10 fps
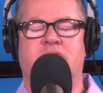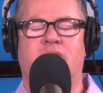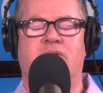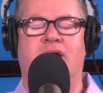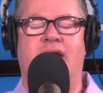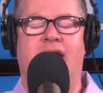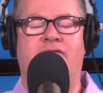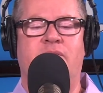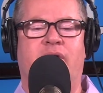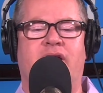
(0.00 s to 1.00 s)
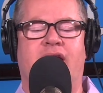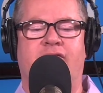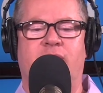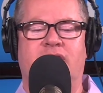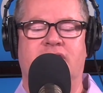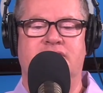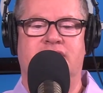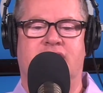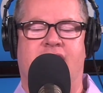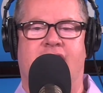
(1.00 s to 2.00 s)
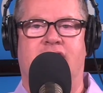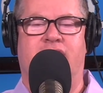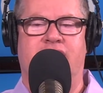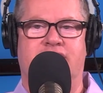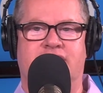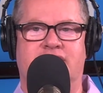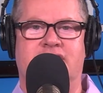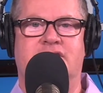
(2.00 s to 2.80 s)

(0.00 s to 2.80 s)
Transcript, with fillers: so everybody everybody listen to that okay this is,